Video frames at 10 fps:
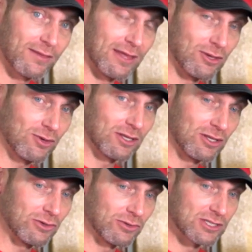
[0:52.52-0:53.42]
that you can
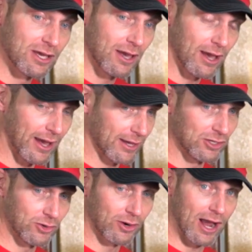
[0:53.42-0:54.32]
use on
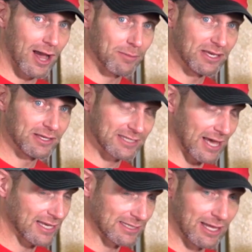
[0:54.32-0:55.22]
your hobby
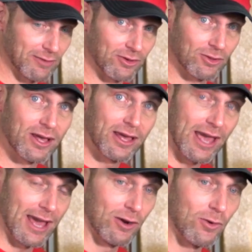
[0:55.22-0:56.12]
size level
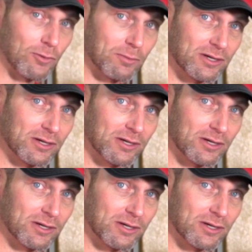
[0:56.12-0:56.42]
at home.